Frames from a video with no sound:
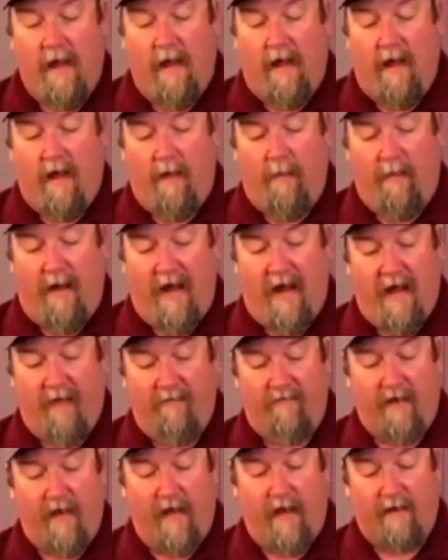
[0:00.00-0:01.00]

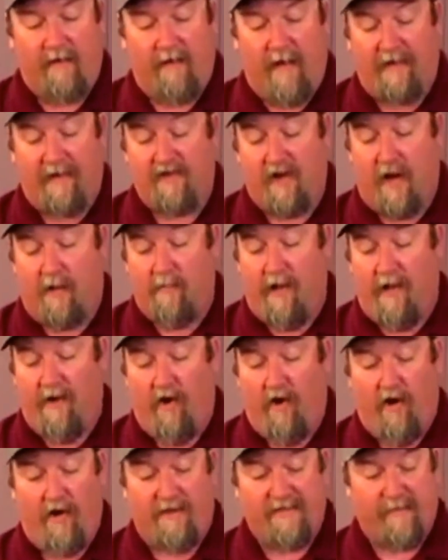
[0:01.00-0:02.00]
I tried mine
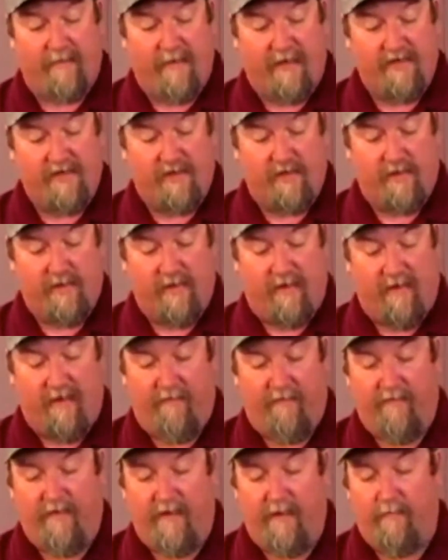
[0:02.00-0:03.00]
on to make sure that they
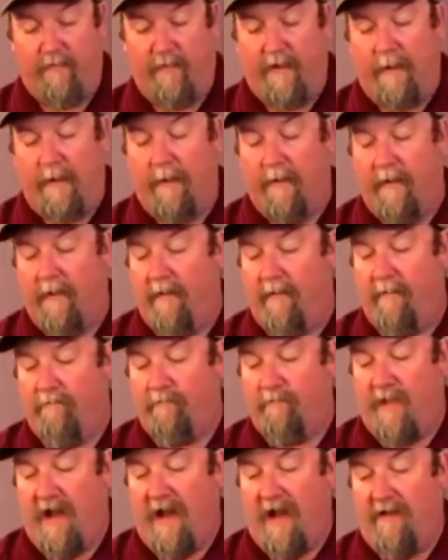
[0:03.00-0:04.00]
fit, but
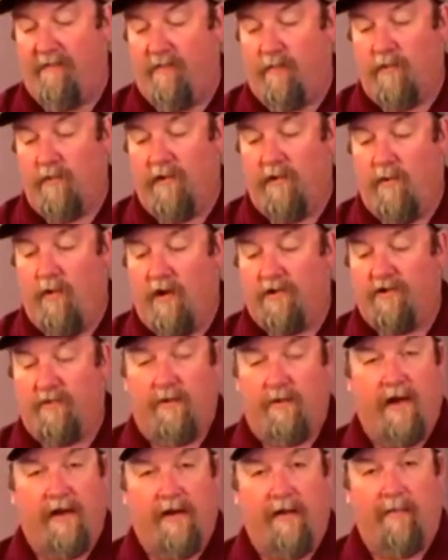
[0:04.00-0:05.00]
I haven't really walked
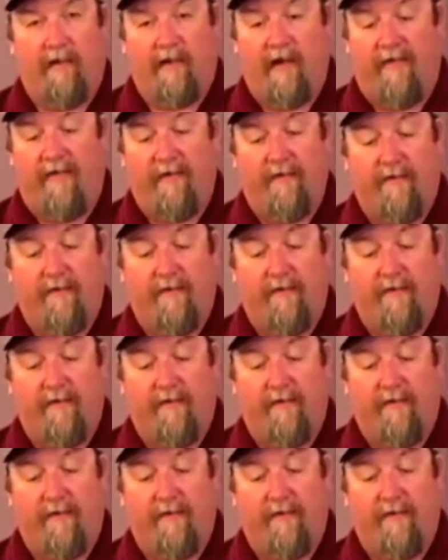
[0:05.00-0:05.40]
around them a lot.